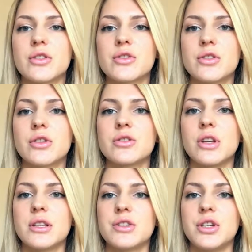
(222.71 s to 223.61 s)
search
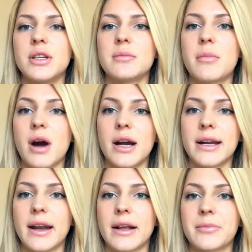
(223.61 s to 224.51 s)
engine
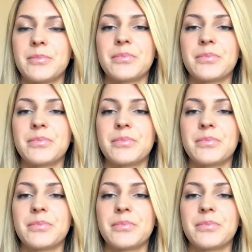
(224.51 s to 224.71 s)
marketing.